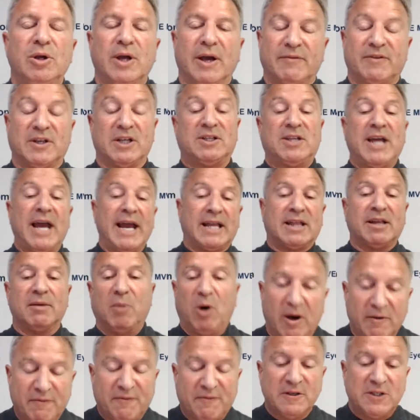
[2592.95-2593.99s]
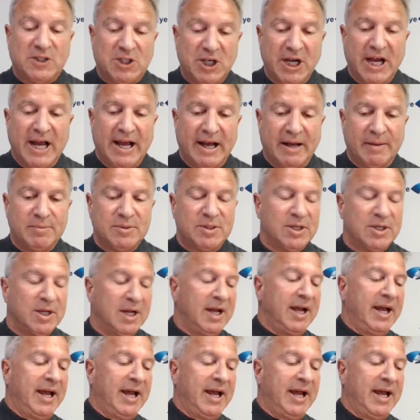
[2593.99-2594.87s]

have to take them off of gems